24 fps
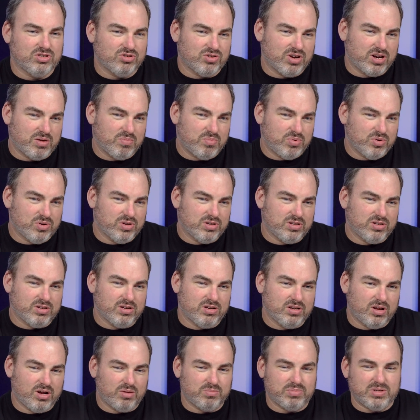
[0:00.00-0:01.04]
trying to put
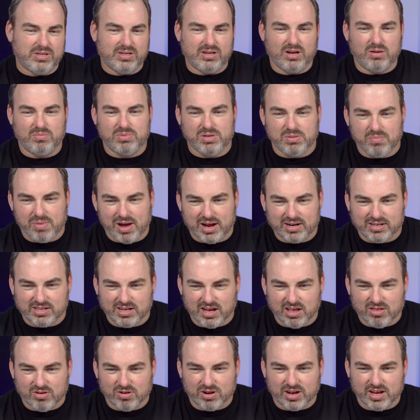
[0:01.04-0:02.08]
Humpty Dumpty back
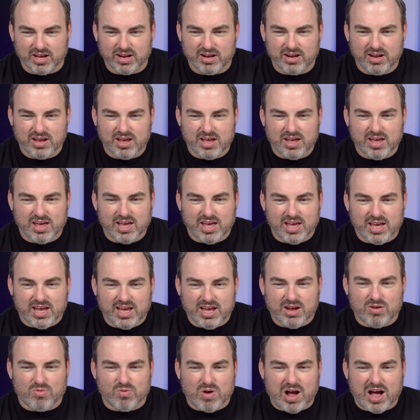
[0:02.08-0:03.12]
together again.
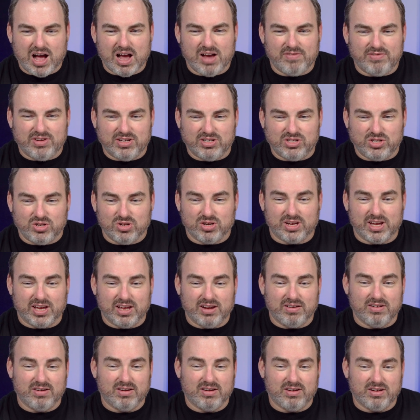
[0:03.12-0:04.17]
He arrived and took it.